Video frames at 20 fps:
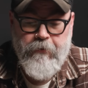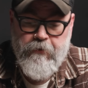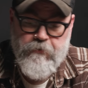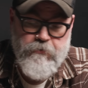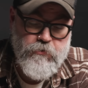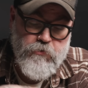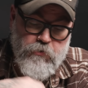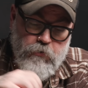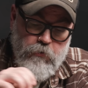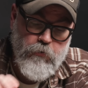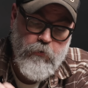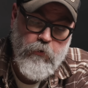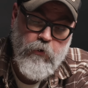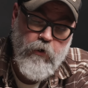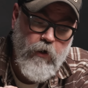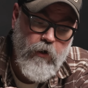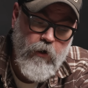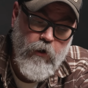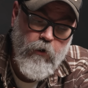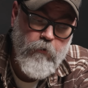That's true
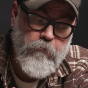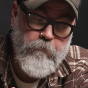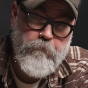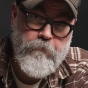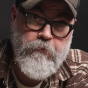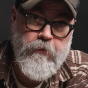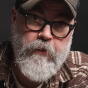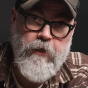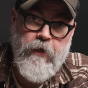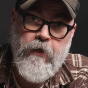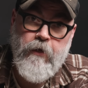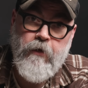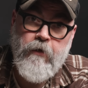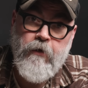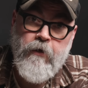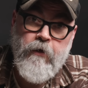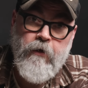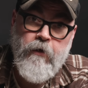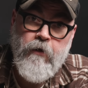of the